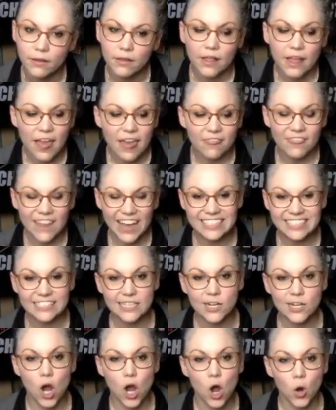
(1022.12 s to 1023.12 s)
That's an
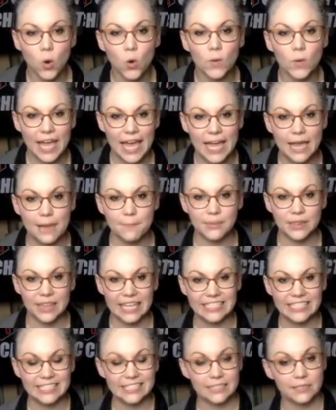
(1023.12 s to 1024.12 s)
okay
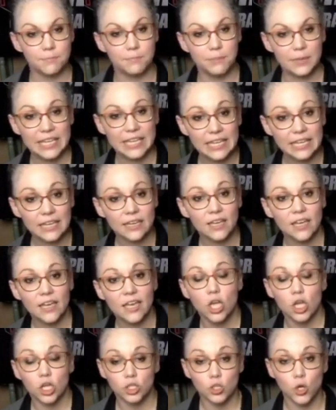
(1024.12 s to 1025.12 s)
place to be,
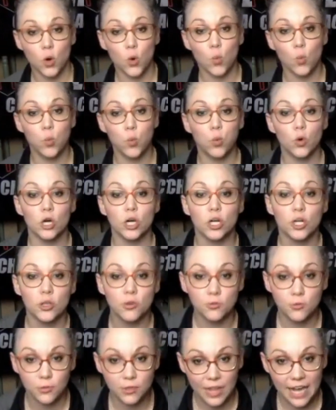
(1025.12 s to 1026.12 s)
to work
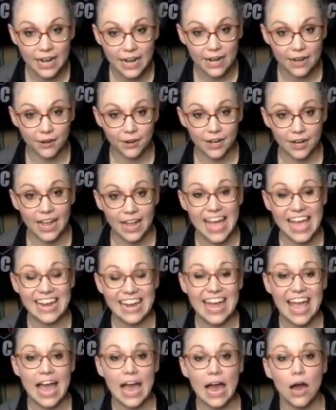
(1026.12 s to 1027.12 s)
through that area and
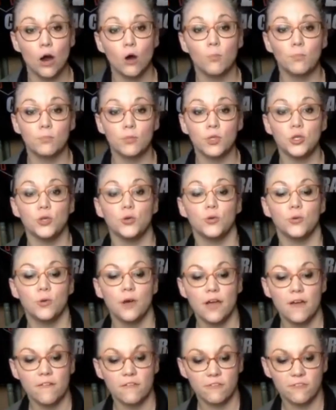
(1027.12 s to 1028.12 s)
help you
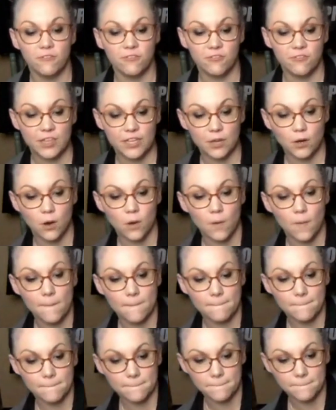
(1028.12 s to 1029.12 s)
feel
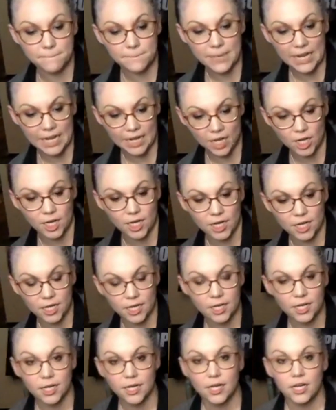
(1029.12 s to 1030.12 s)
better.
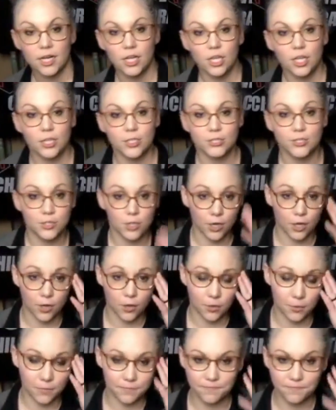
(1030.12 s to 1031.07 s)
So